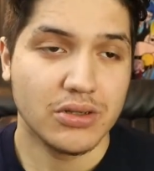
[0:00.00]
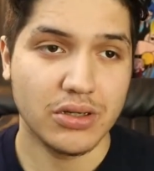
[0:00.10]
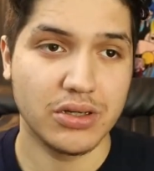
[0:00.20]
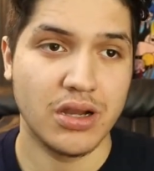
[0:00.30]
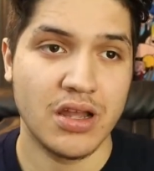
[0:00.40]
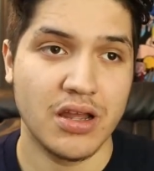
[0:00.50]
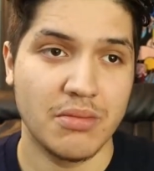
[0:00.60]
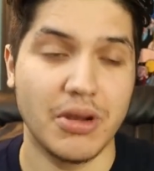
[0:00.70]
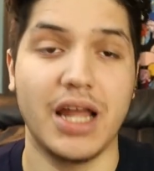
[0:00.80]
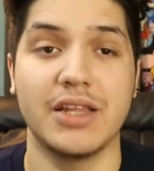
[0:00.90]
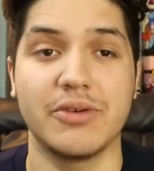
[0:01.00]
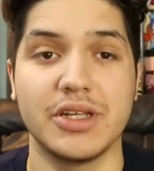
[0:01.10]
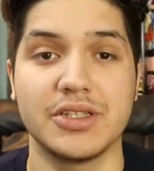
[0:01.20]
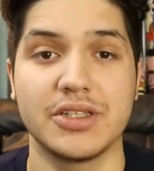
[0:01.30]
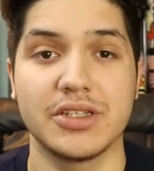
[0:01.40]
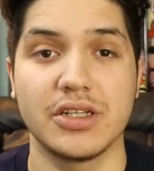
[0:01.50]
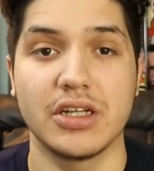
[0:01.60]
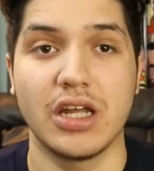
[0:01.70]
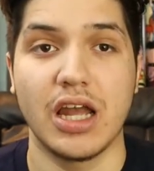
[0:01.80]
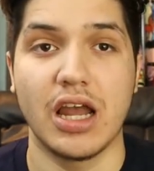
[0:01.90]
ooh. But anyways,
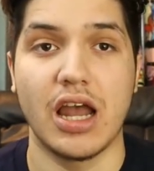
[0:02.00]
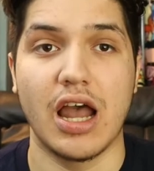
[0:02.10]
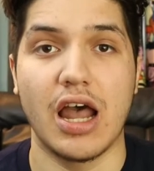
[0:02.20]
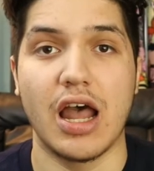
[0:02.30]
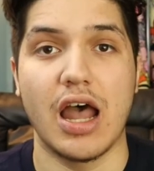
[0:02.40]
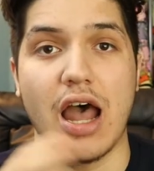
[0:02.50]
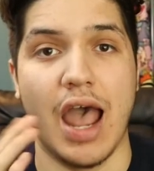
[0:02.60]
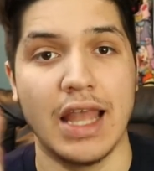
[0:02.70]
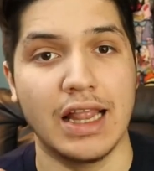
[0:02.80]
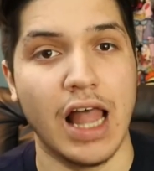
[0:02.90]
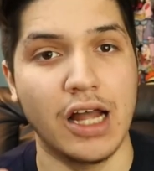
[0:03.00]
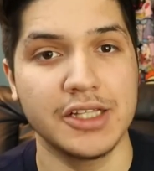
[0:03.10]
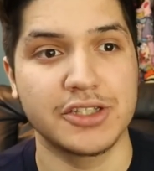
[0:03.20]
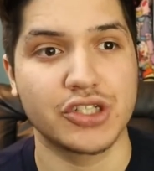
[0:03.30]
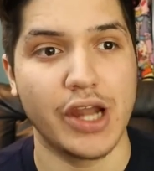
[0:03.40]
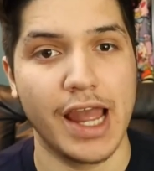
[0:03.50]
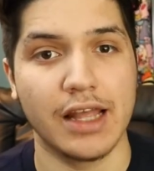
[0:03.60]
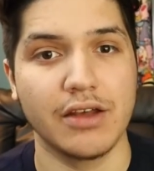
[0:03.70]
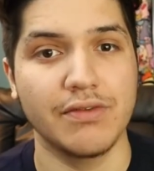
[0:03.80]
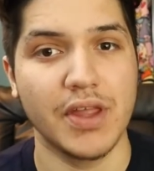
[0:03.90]
I lost track
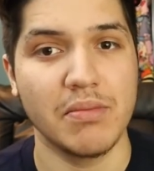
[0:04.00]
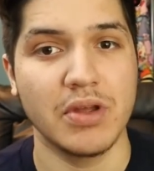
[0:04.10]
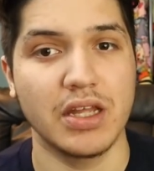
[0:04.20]
of them